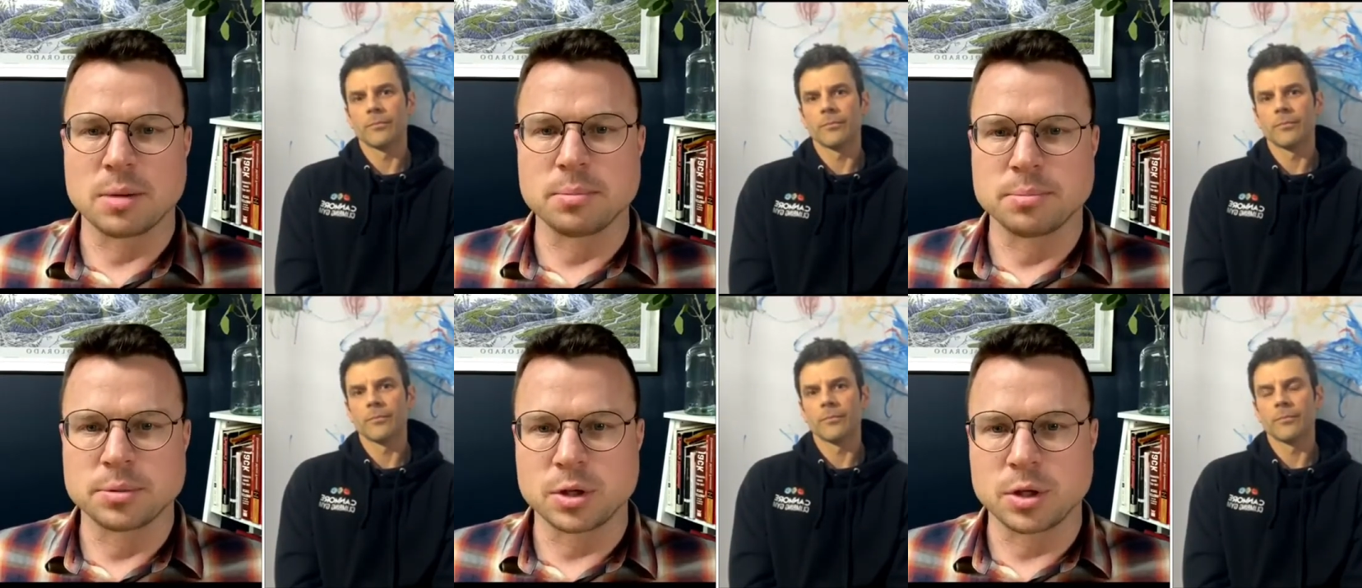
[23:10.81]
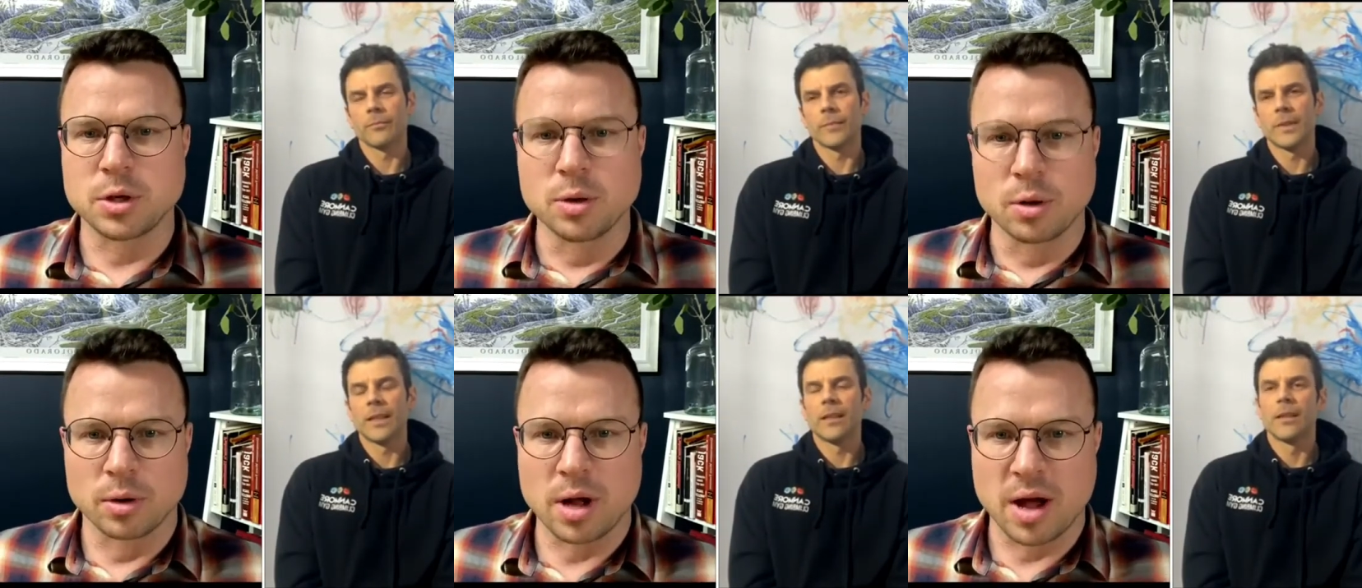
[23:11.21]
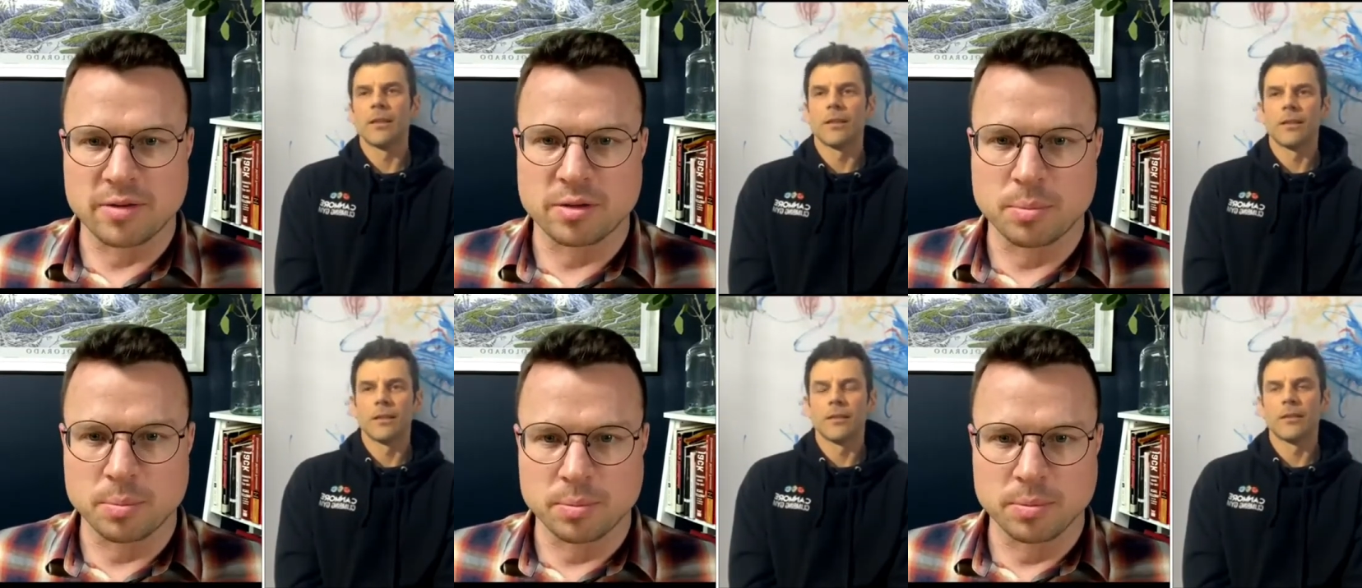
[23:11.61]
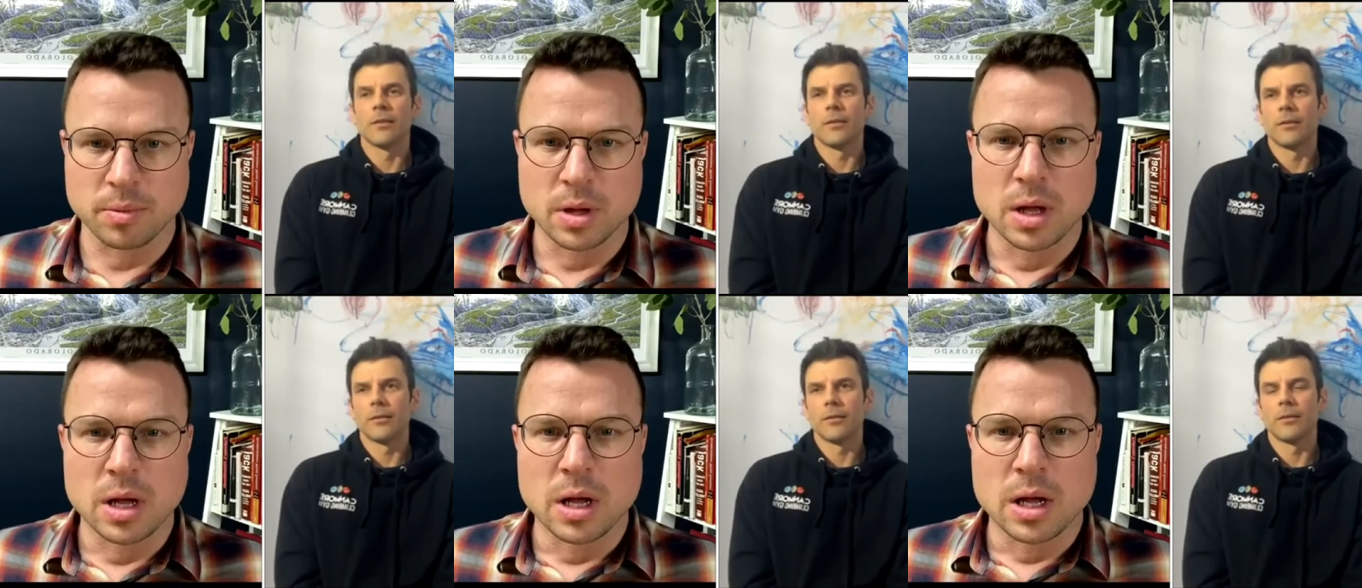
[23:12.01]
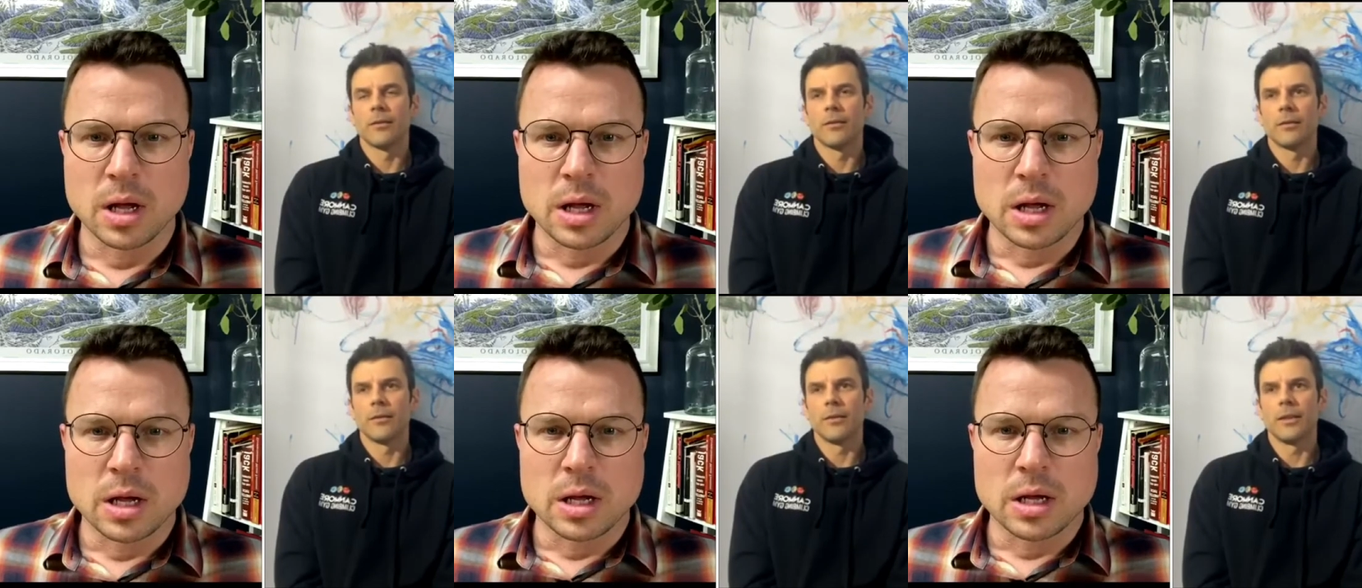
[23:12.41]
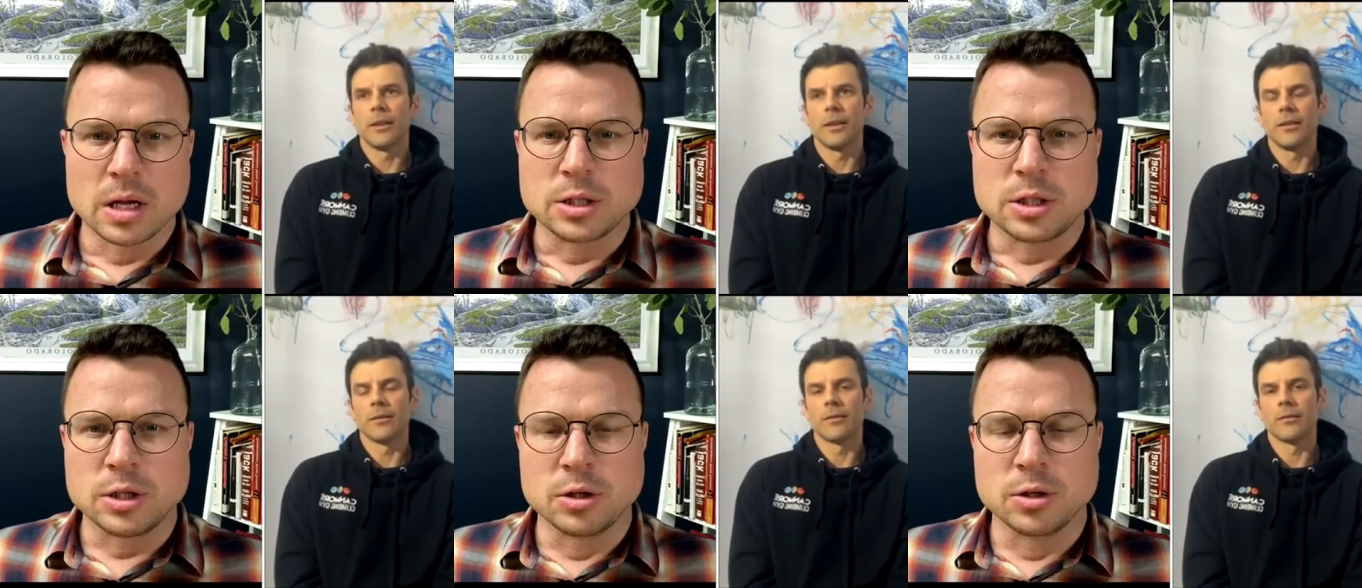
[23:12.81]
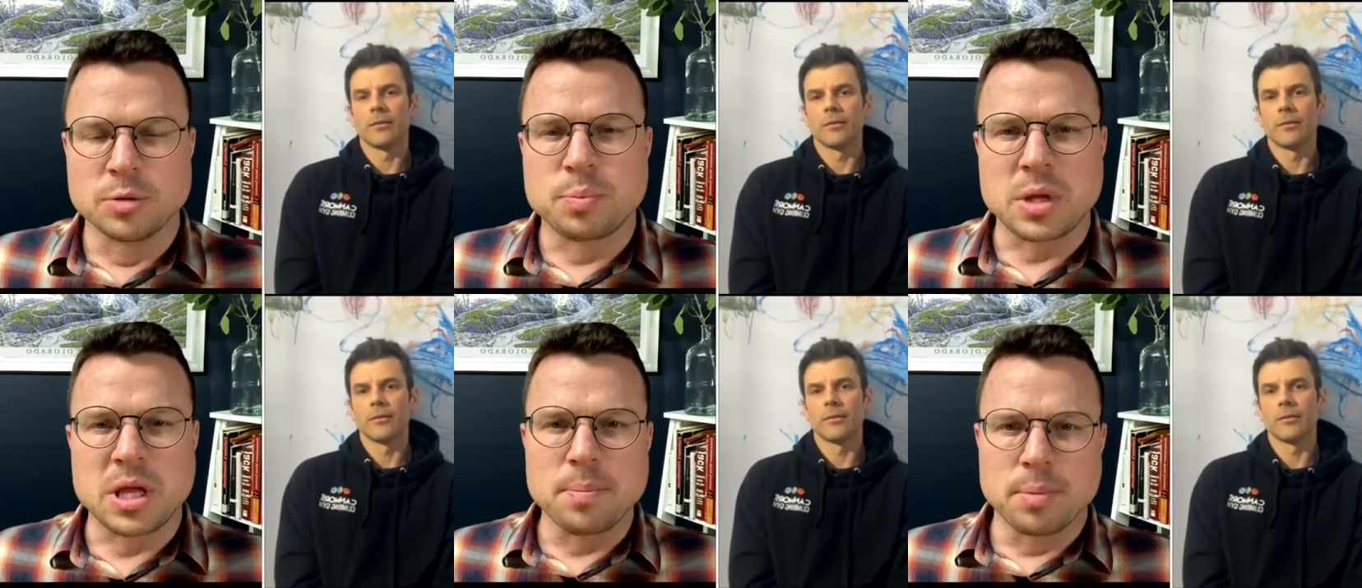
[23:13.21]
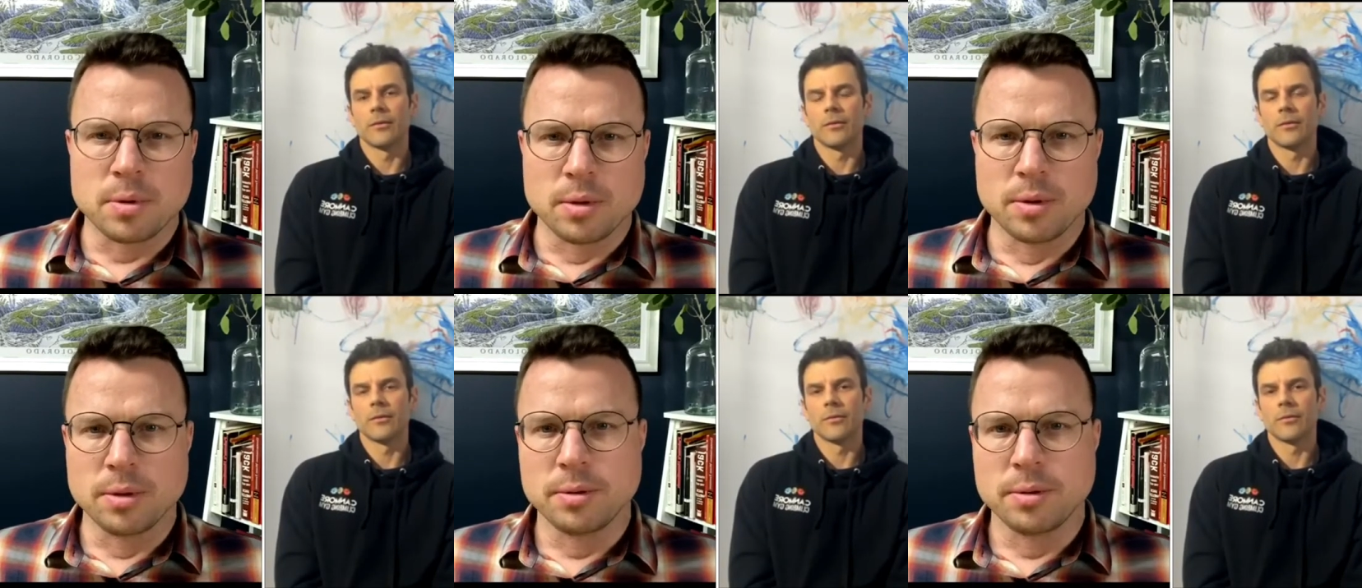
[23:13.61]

Speaker 1: So you don't have to. Yeah. Do your people